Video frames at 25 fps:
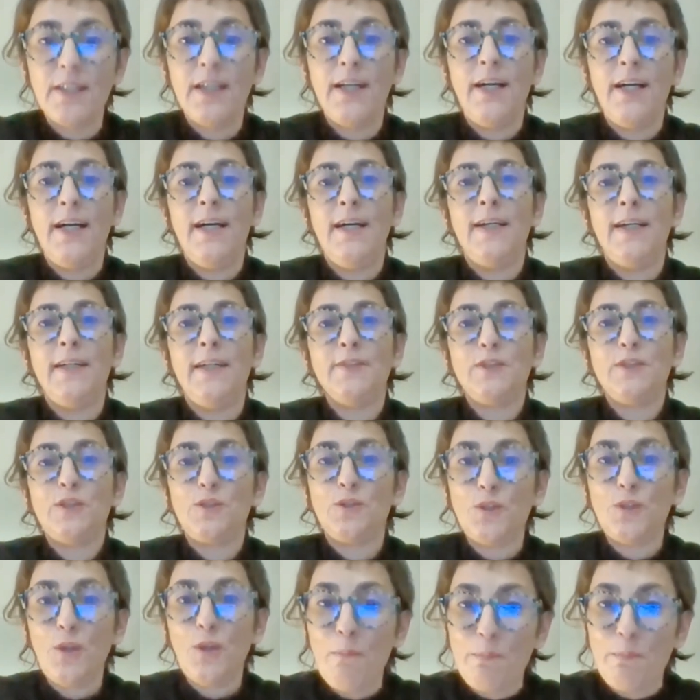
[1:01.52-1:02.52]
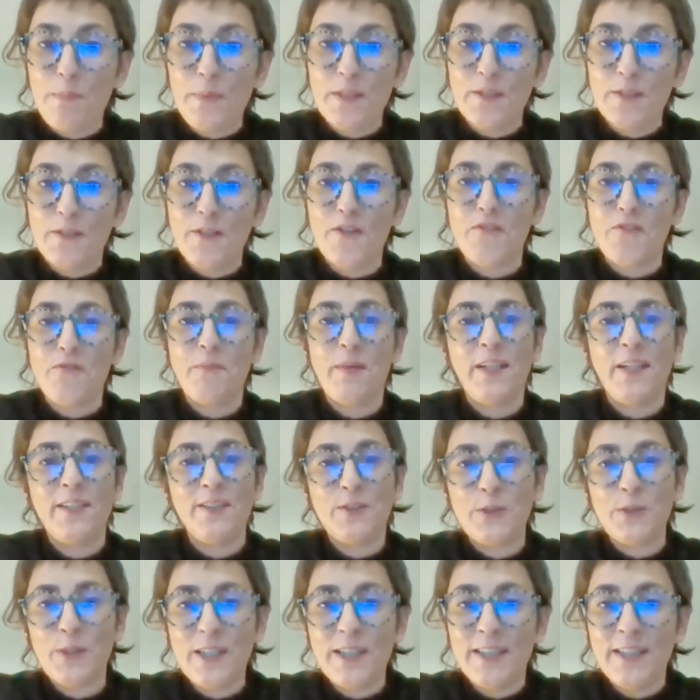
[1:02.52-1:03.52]
and the topic of my
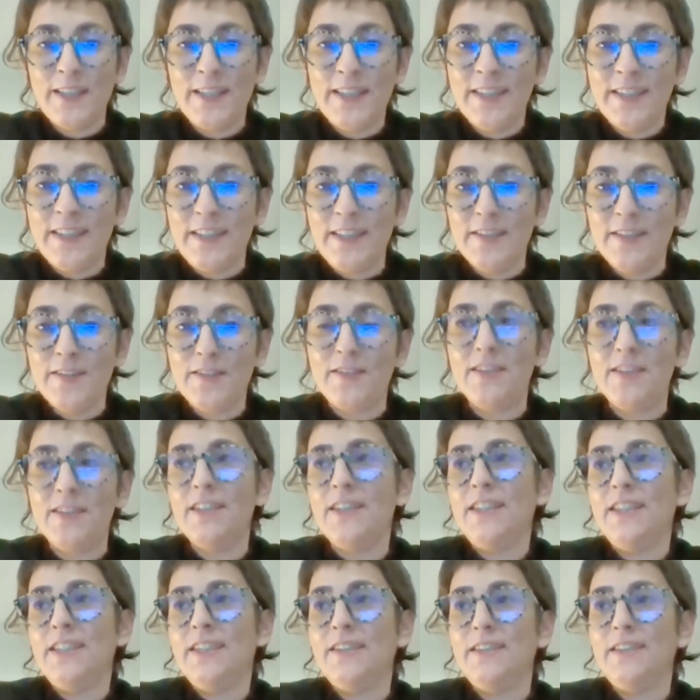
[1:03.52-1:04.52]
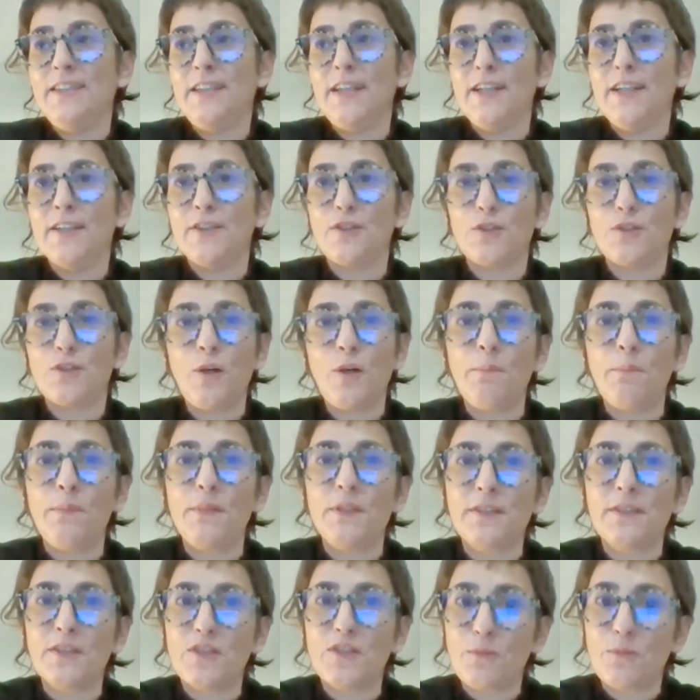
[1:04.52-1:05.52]
training is the ETS
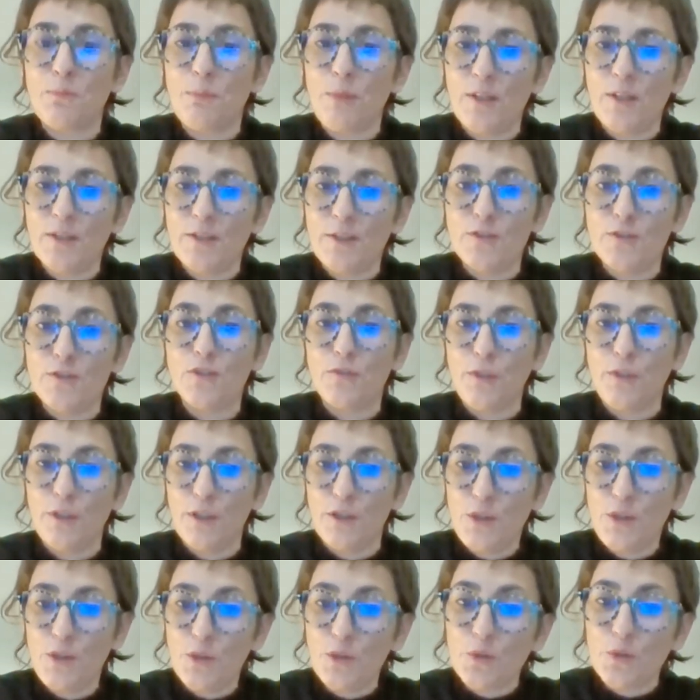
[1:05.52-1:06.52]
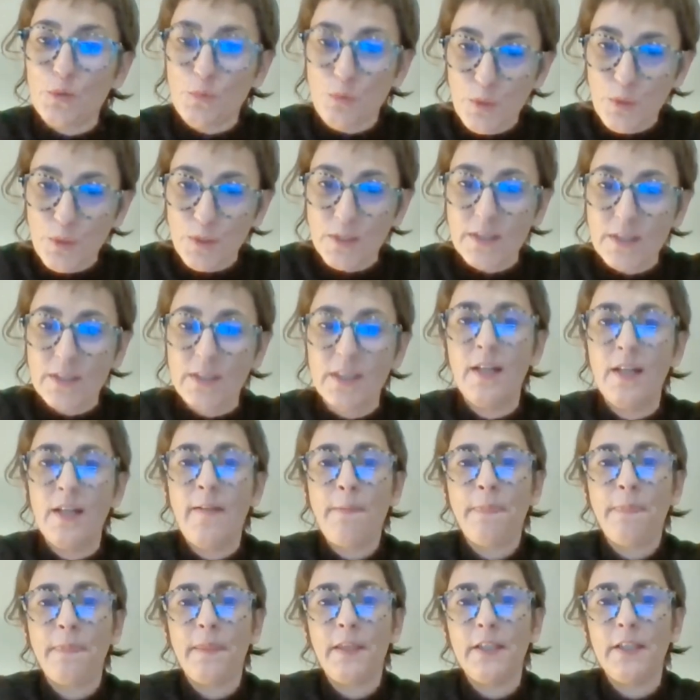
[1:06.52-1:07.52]
competence models for youth work.
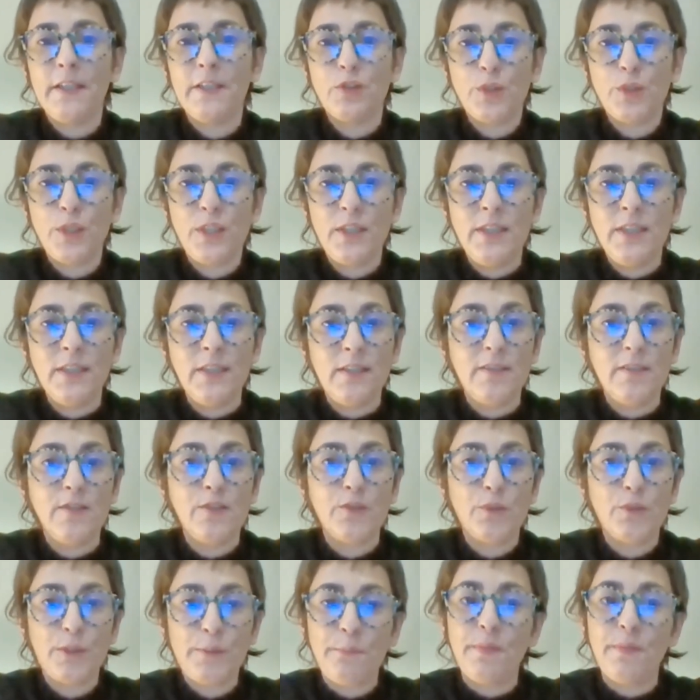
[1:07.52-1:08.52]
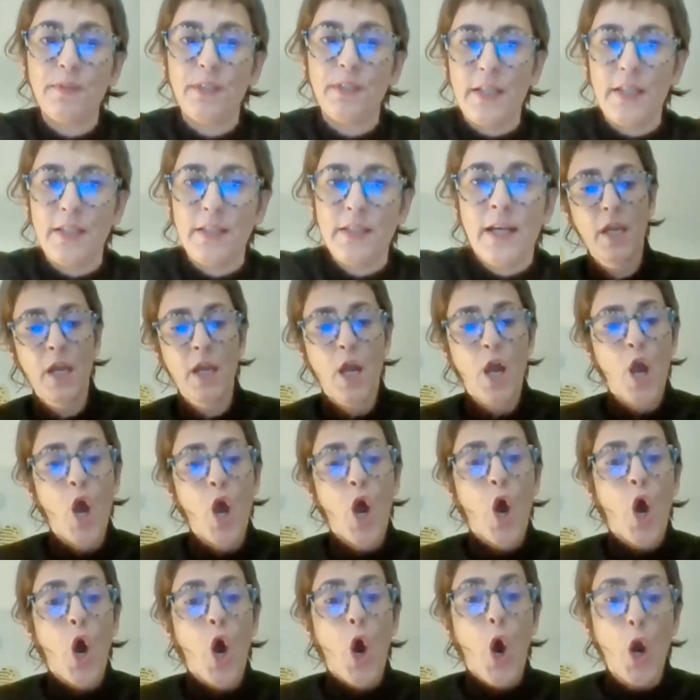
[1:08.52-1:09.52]
The training is replay.
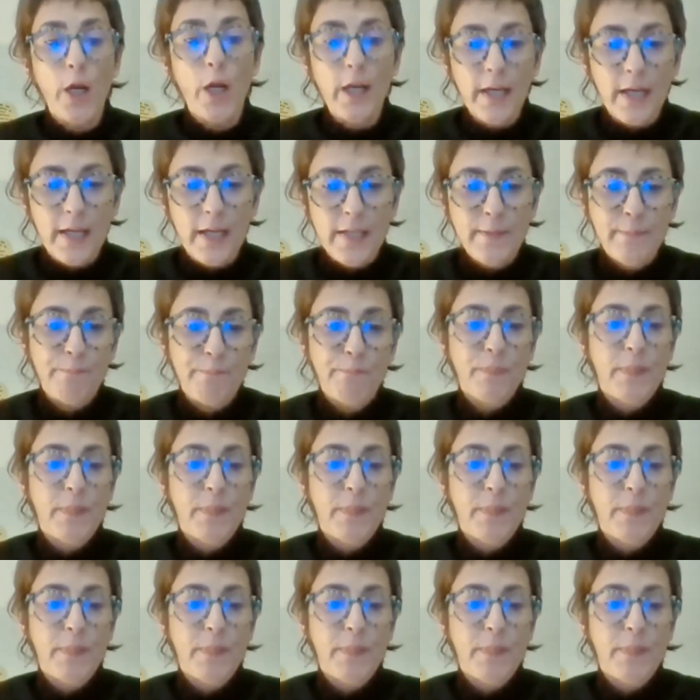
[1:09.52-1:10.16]
Okay,